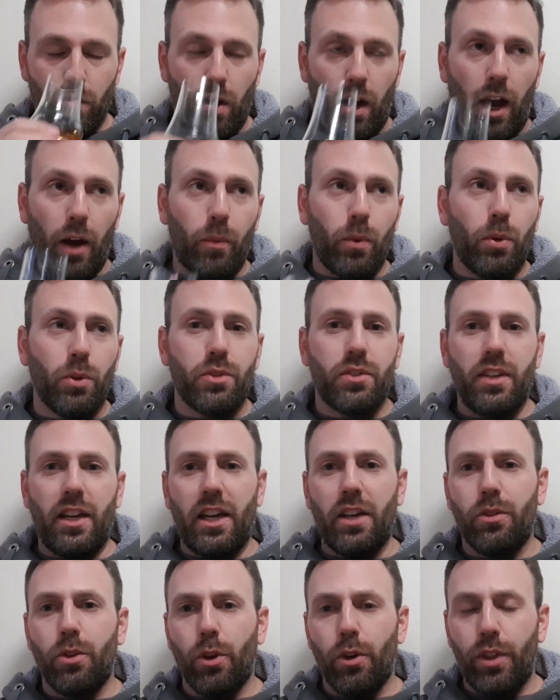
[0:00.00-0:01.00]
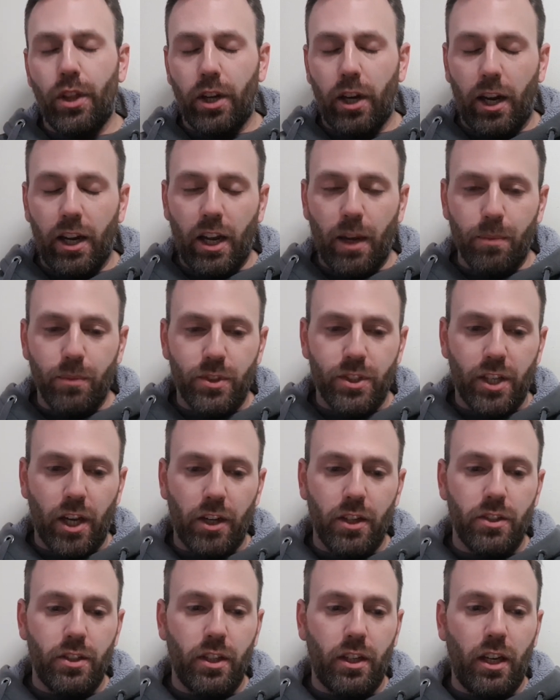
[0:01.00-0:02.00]
I will say though that I am
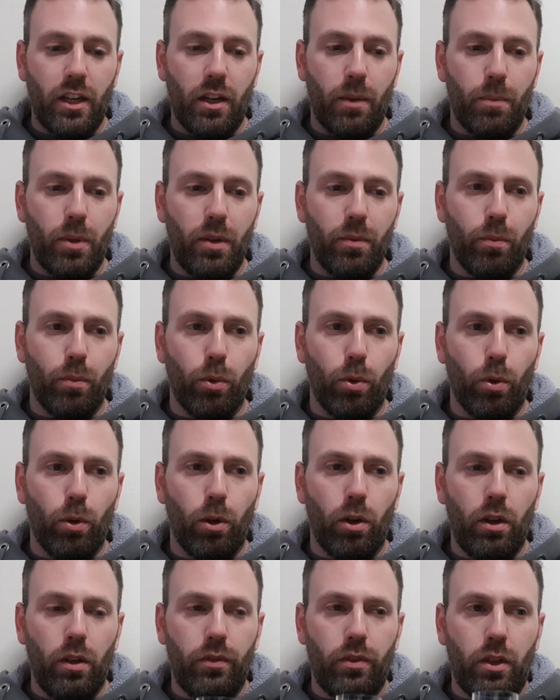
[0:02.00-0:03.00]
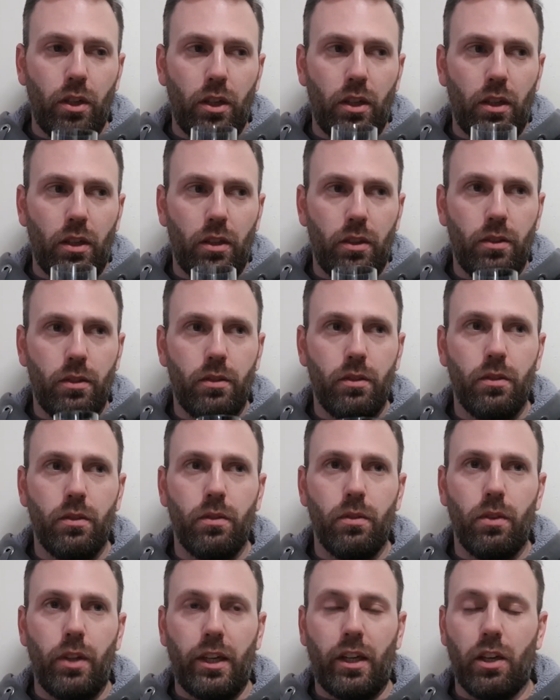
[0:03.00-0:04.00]
starting to get a bit more of a
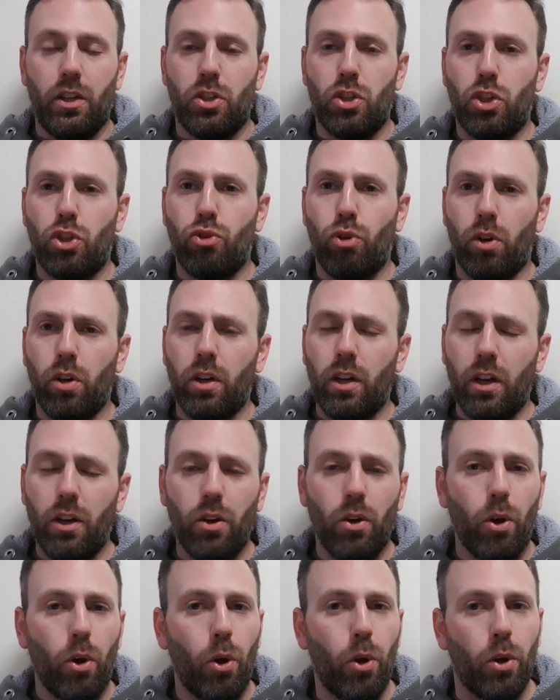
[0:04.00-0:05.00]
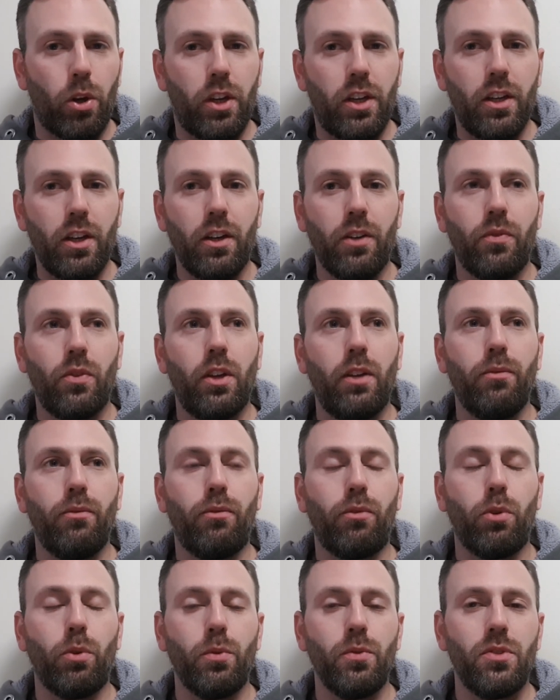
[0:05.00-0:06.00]
like a stronger oakier
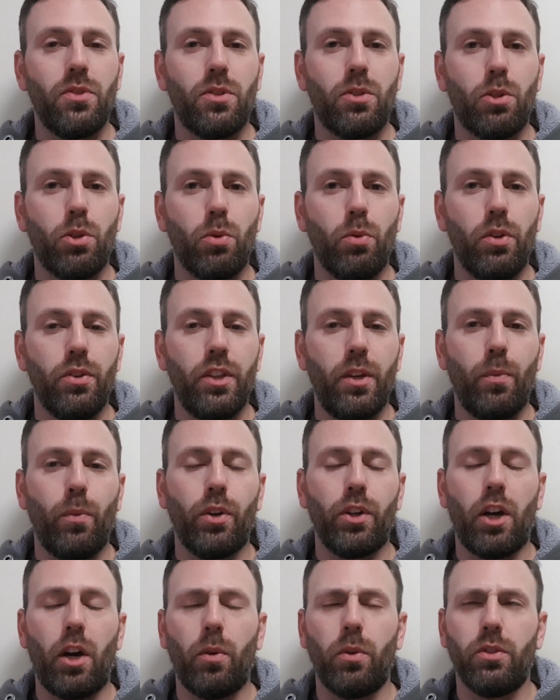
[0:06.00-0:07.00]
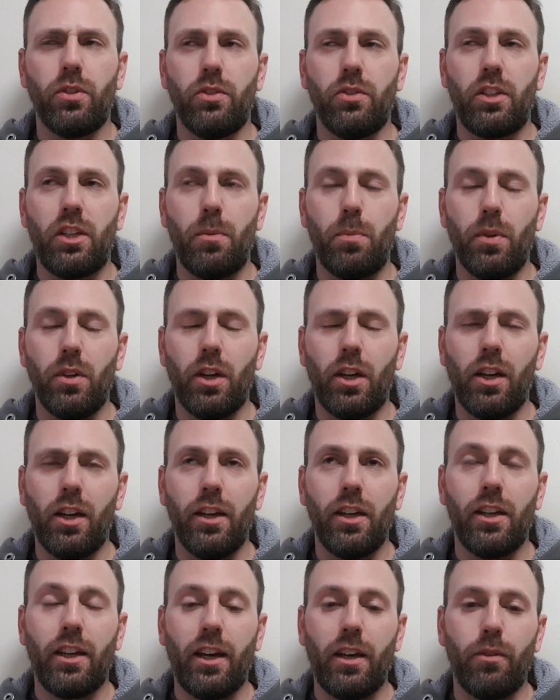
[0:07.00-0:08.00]
influence to it than what I would
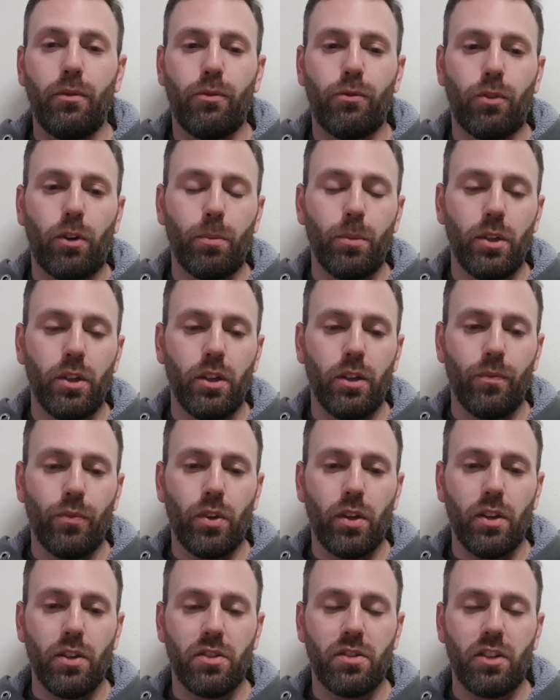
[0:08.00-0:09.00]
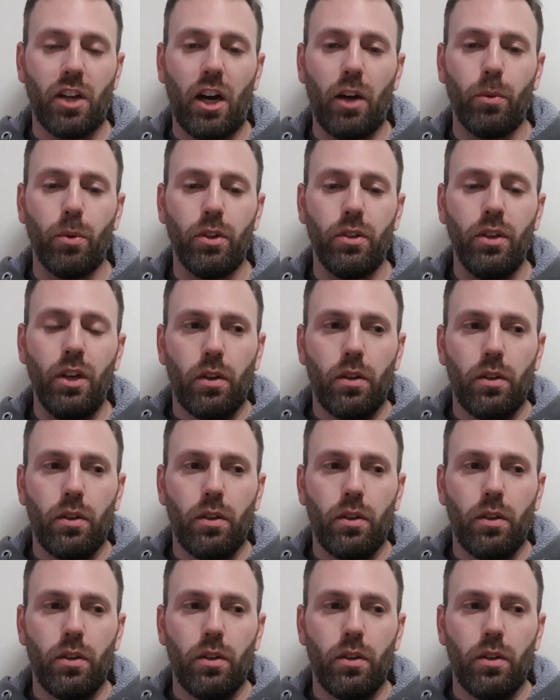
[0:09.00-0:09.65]
typically get from a, a Starward.